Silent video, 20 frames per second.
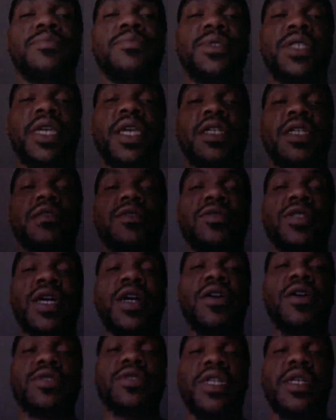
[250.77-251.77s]
taken to the
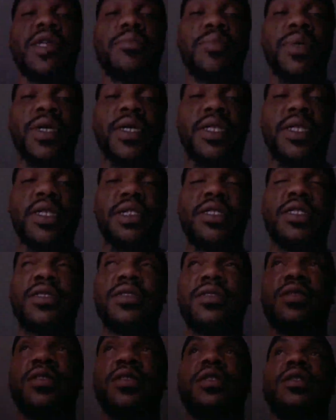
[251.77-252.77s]
house like Bennett
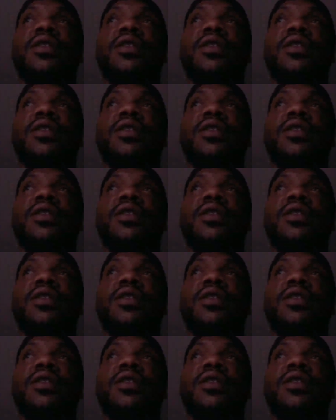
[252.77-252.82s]
and.